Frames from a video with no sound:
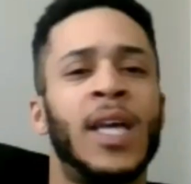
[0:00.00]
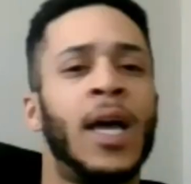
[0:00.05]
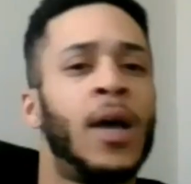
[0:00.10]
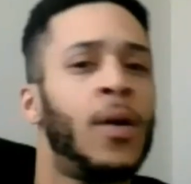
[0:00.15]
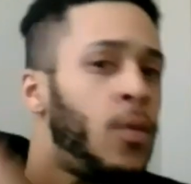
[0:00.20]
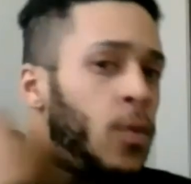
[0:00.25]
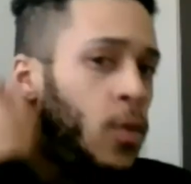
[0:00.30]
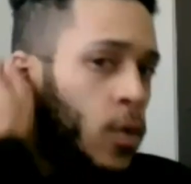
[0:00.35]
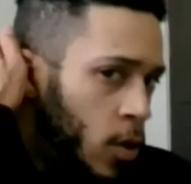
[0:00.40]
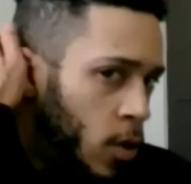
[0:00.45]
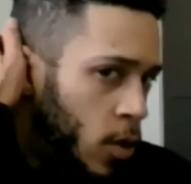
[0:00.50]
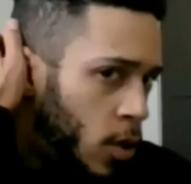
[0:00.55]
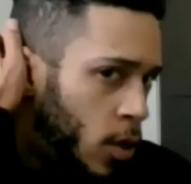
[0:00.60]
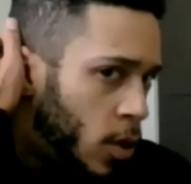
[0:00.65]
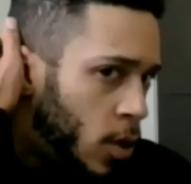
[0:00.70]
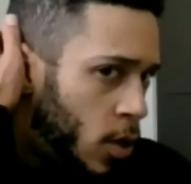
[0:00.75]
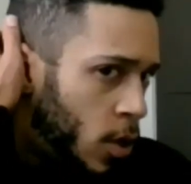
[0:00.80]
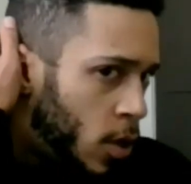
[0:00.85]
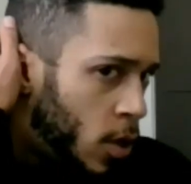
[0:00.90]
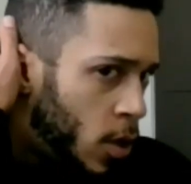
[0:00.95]
that
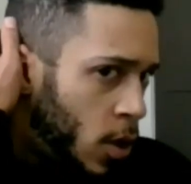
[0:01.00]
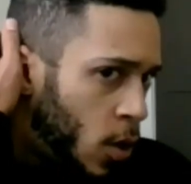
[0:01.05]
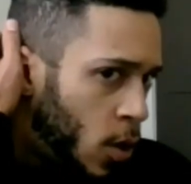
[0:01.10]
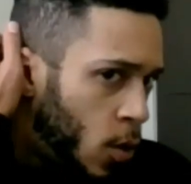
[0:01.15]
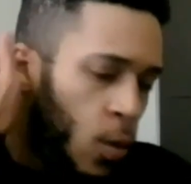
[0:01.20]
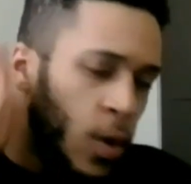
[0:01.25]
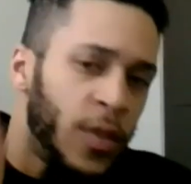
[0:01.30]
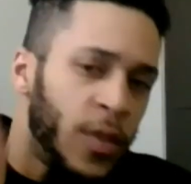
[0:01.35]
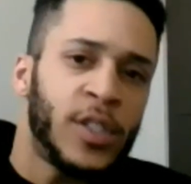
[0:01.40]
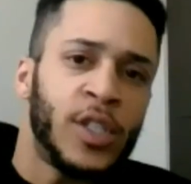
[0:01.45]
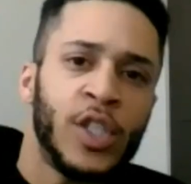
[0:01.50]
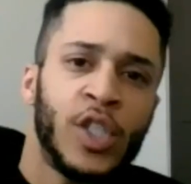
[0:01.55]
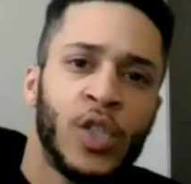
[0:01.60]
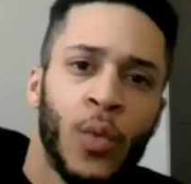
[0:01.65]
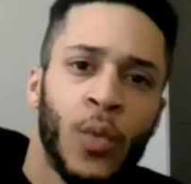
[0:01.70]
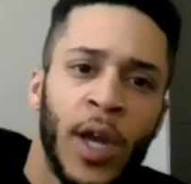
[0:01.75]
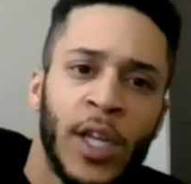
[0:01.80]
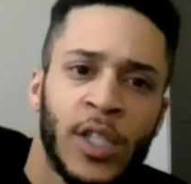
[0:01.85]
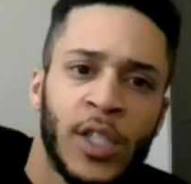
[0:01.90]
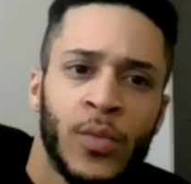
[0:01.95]
what the
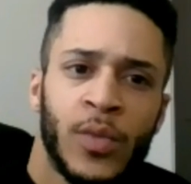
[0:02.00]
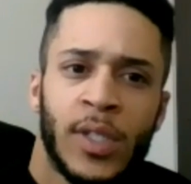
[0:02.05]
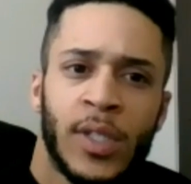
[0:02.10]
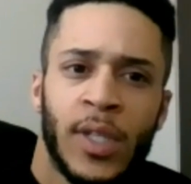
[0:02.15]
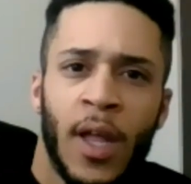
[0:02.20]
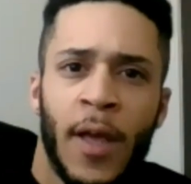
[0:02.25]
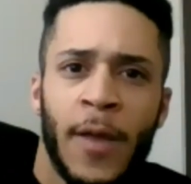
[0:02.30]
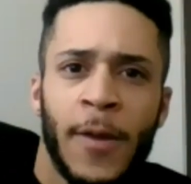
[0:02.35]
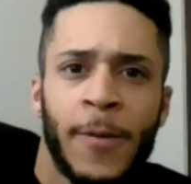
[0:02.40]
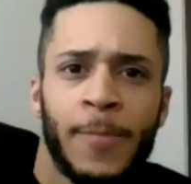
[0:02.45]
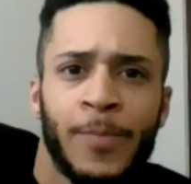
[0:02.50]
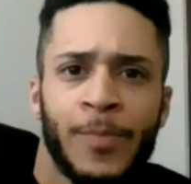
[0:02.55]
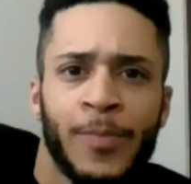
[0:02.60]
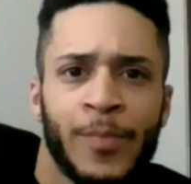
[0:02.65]
situation was like?